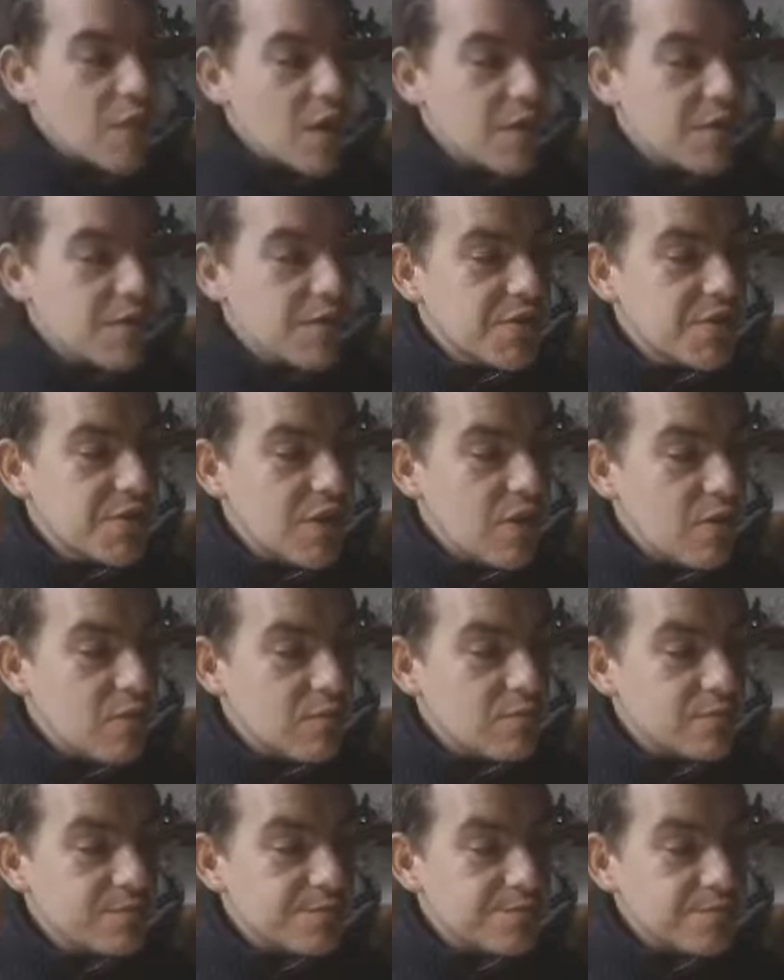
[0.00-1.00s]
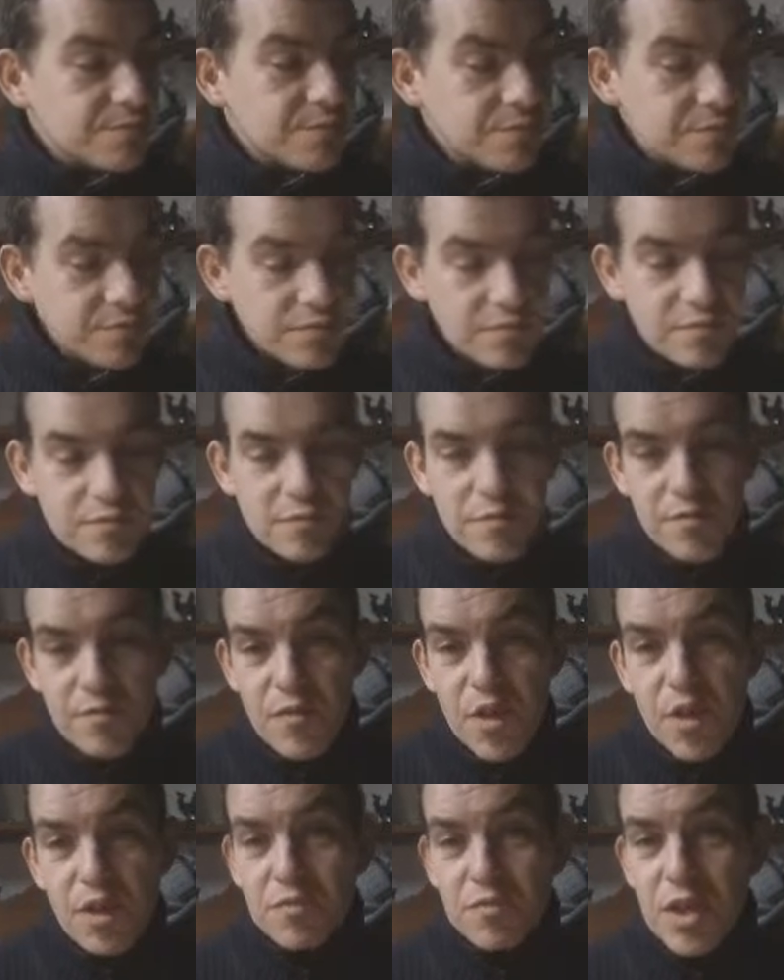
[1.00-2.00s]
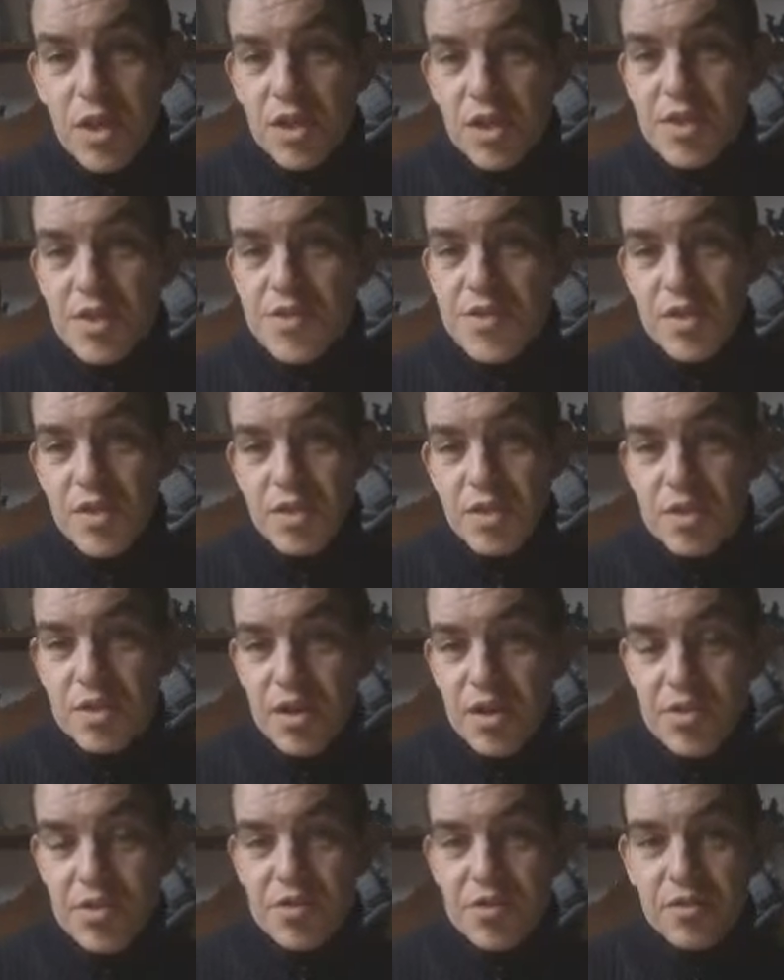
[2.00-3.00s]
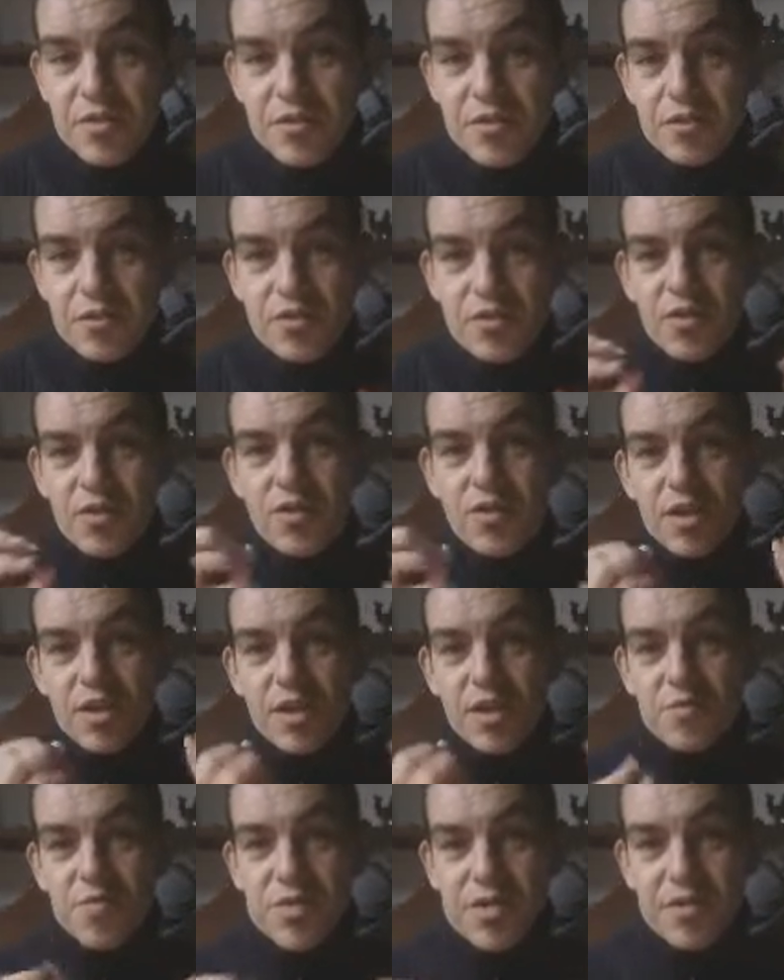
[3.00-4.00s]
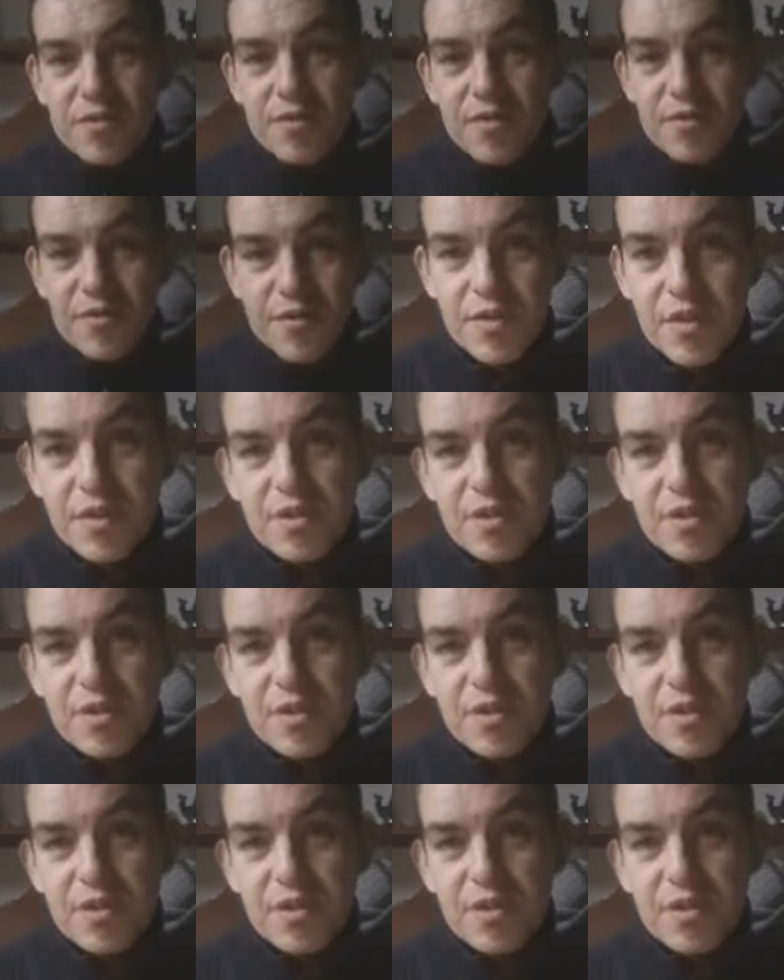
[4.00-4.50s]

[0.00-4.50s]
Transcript: So, on my last video I showed you two clumps of